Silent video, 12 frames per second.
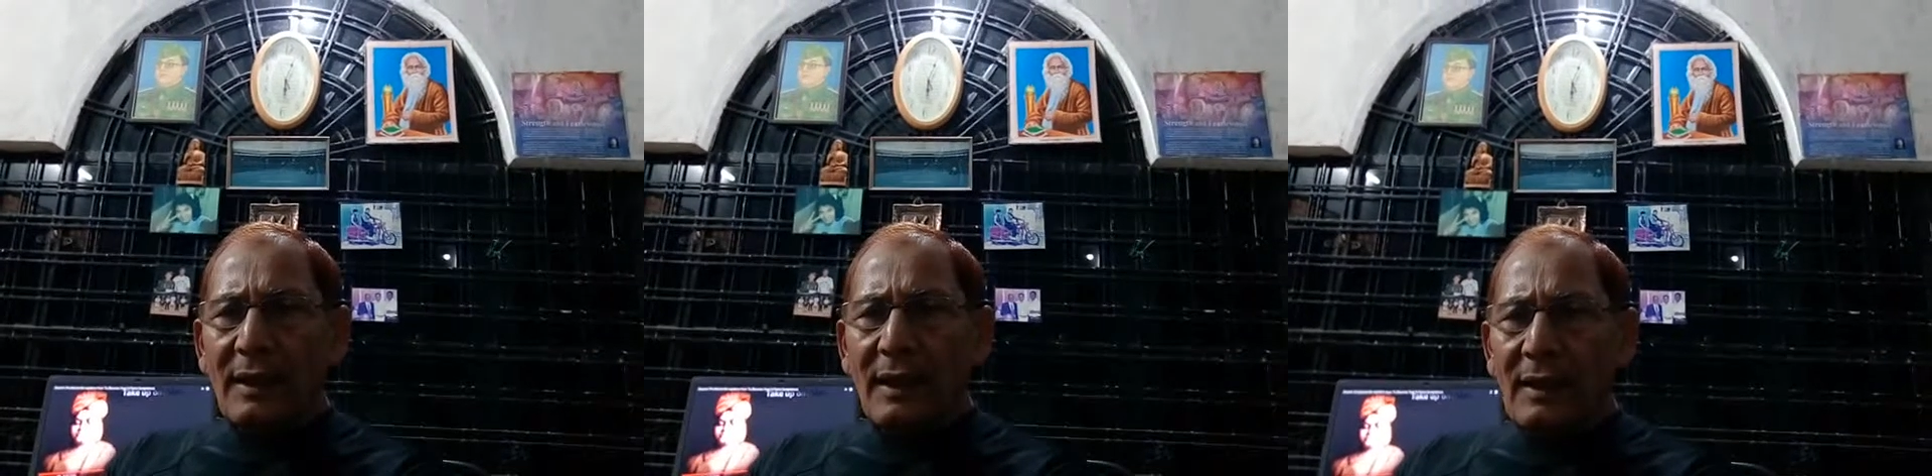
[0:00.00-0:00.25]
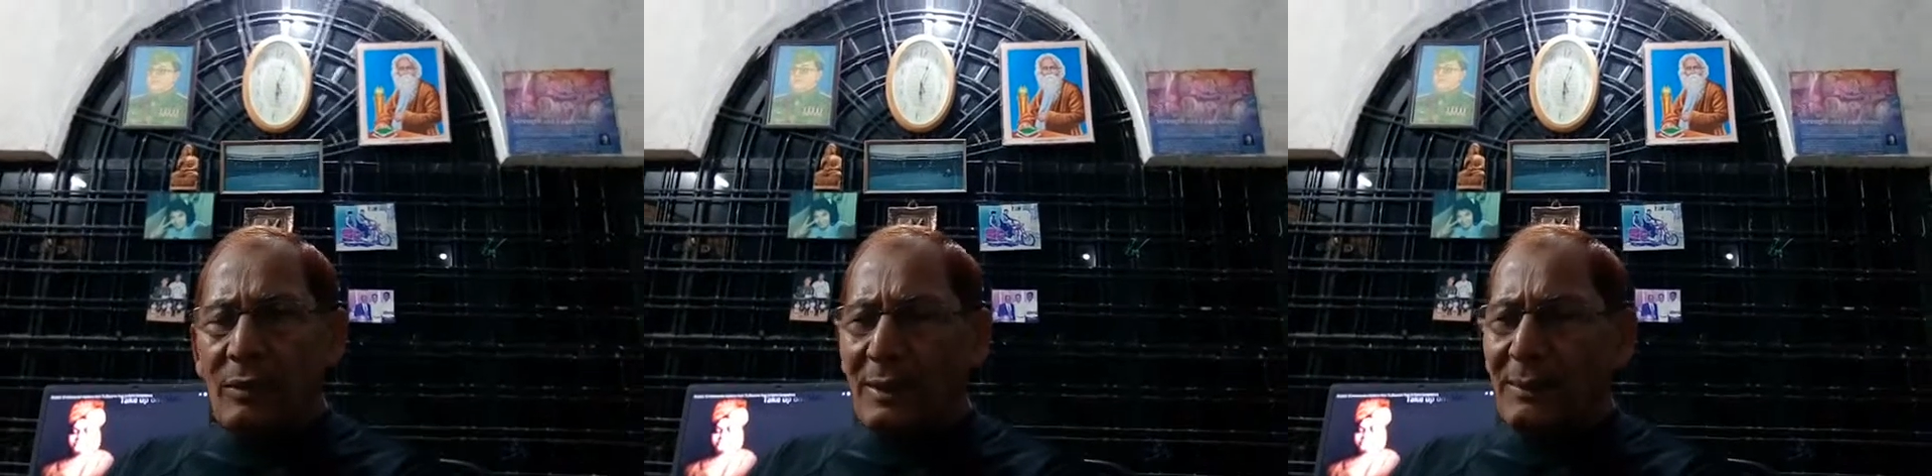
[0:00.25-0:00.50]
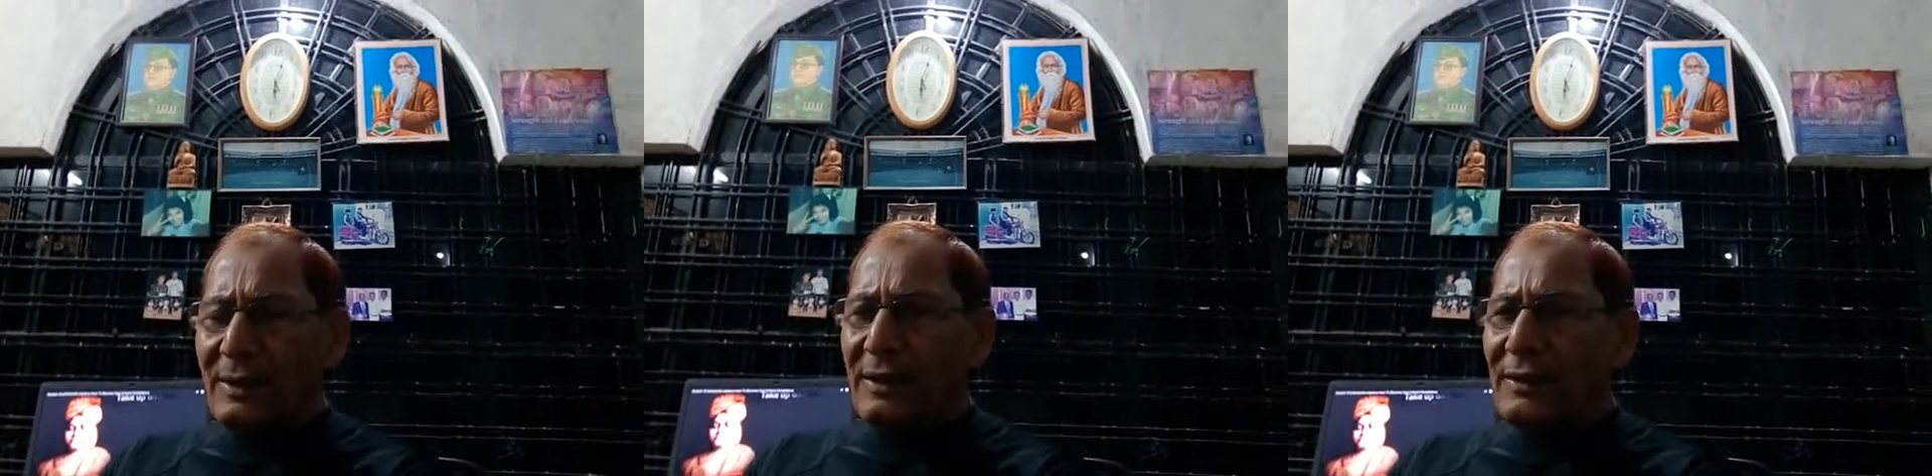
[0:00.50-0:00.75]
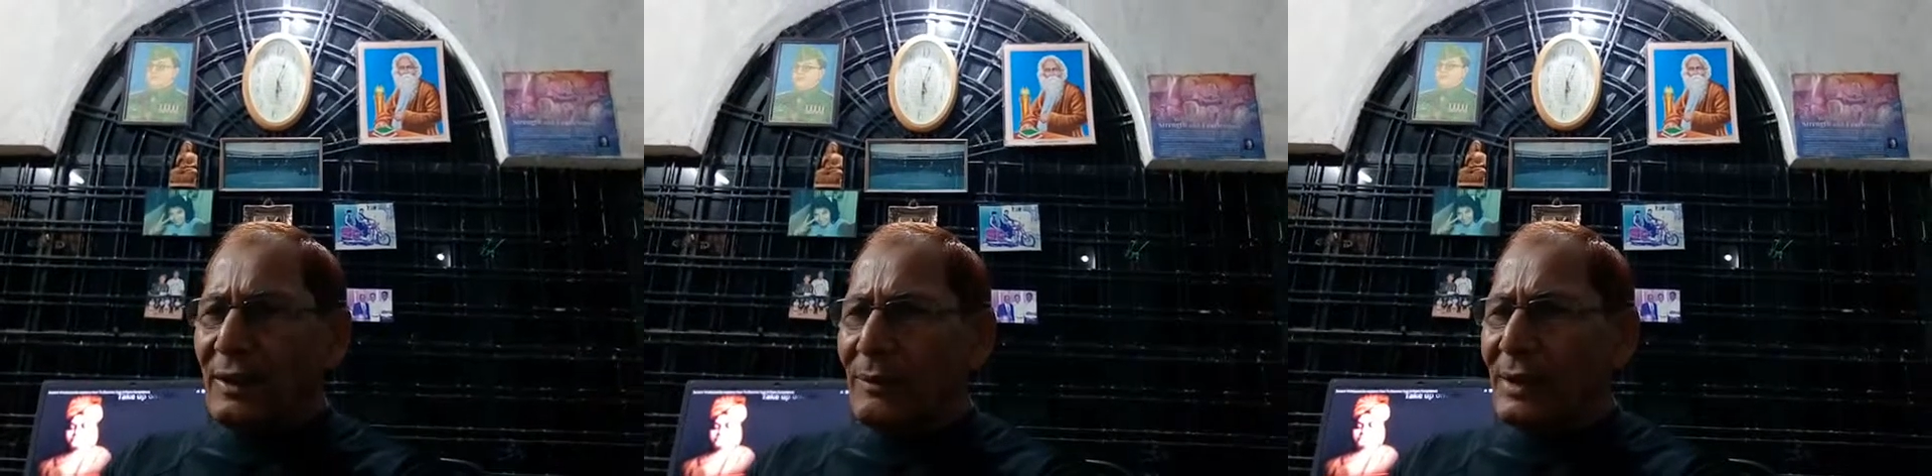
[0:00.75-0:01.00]
And what was the
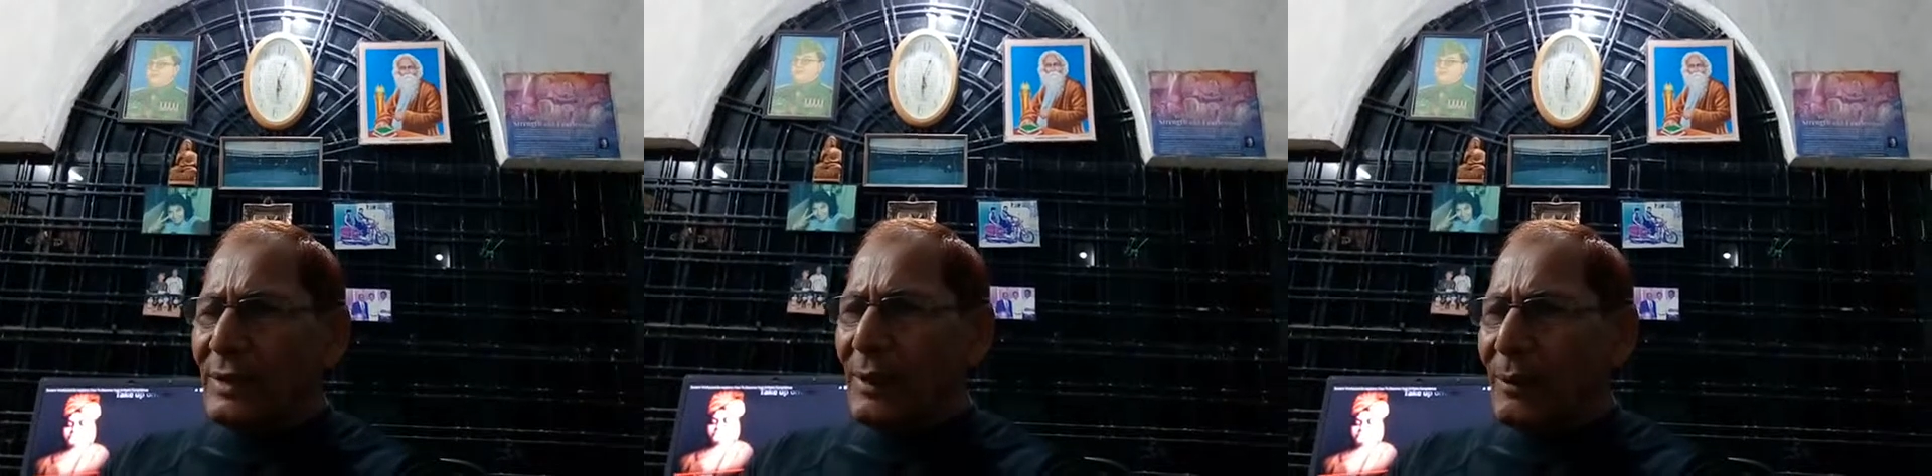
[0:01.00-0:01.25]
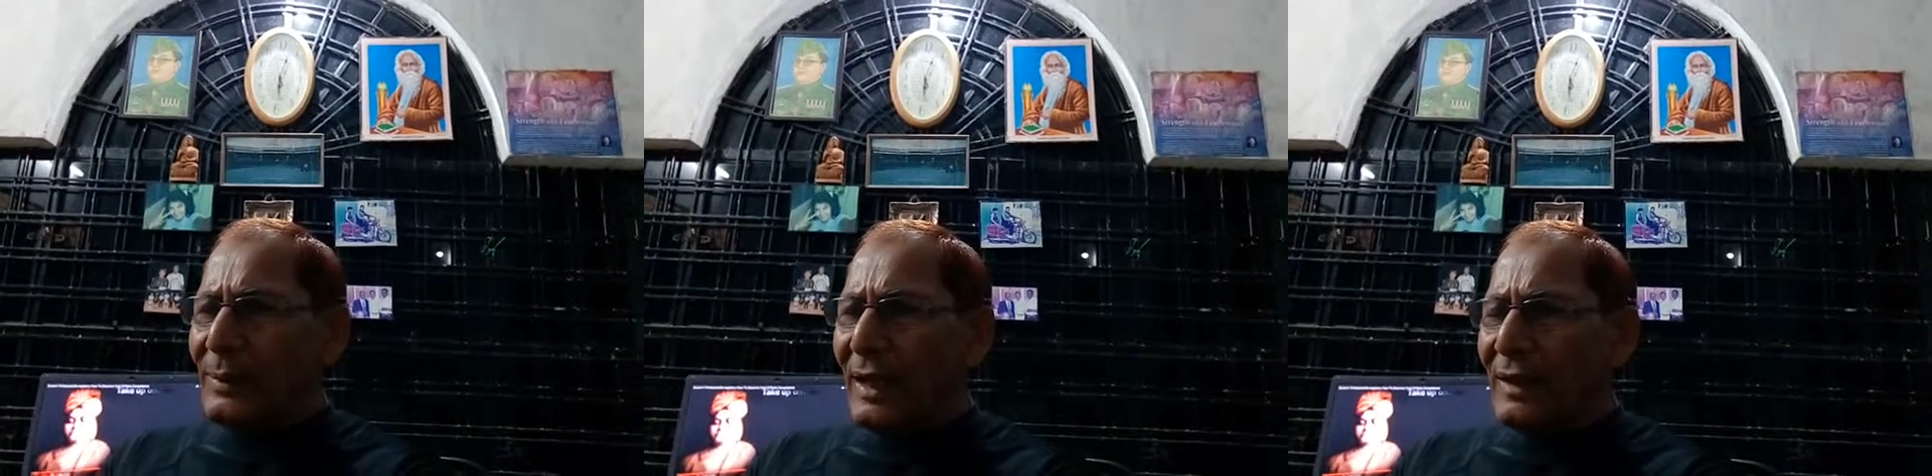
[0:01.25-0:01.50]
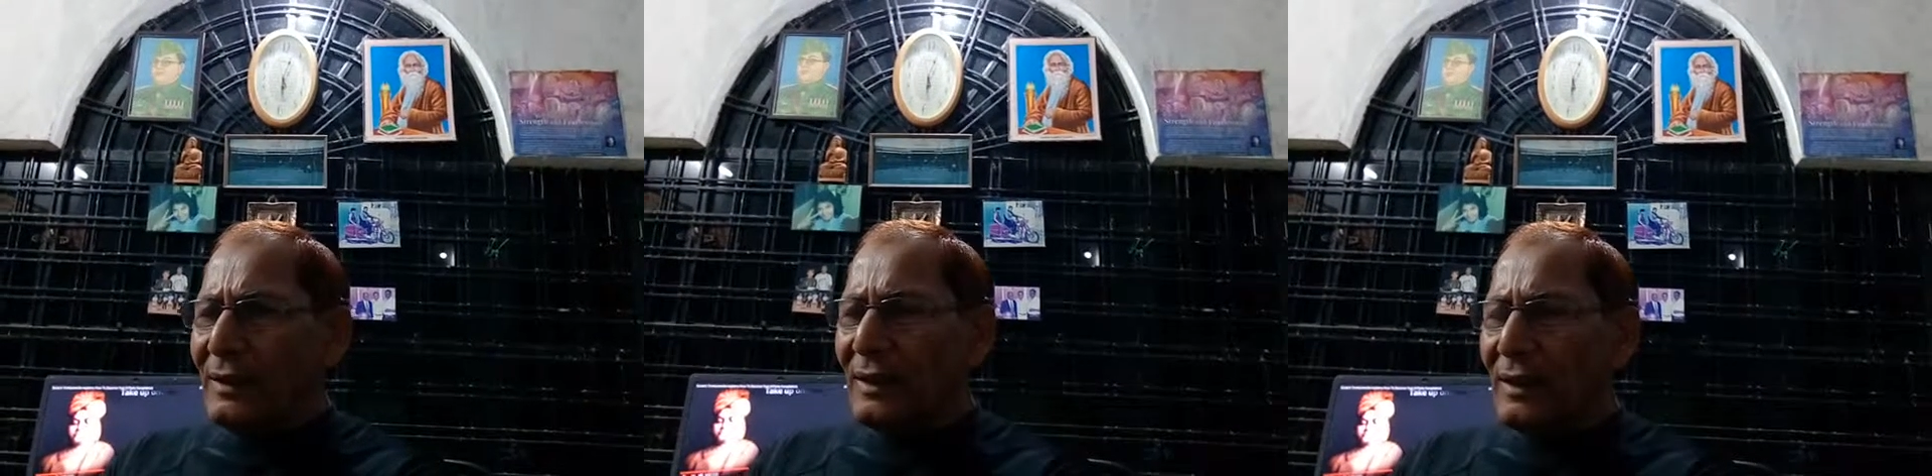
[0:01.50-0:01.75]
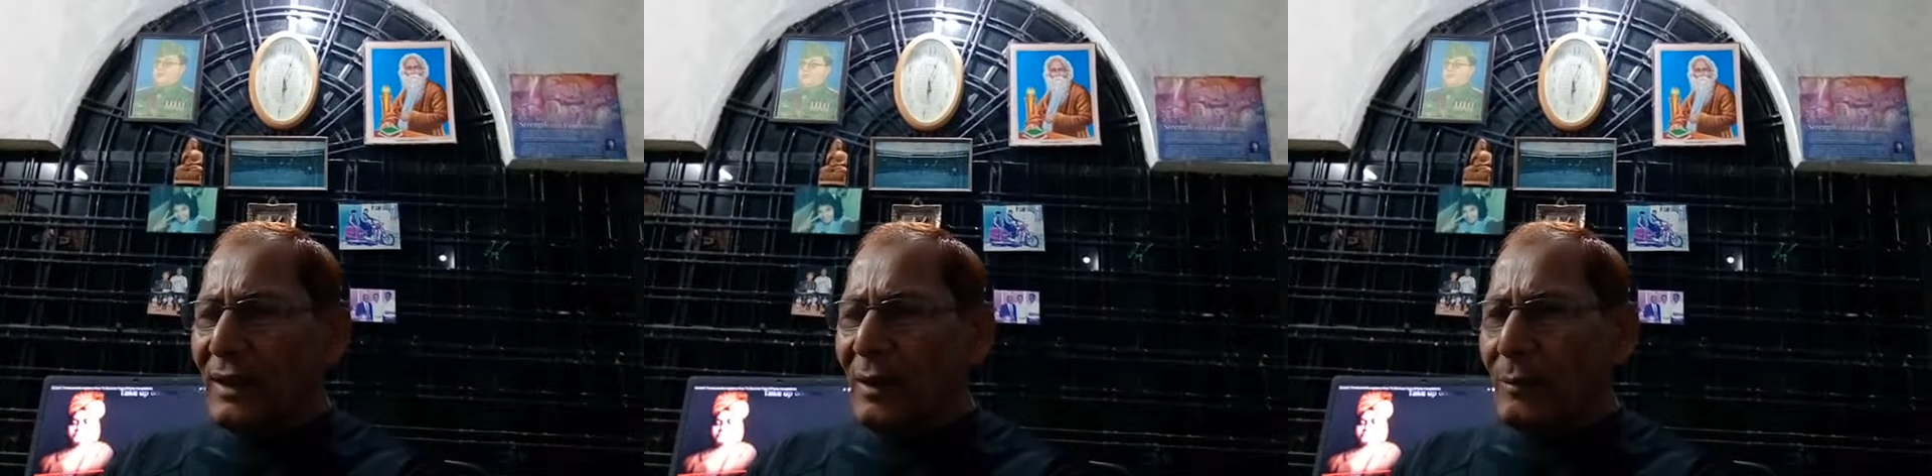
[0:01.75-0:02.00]
summary of that?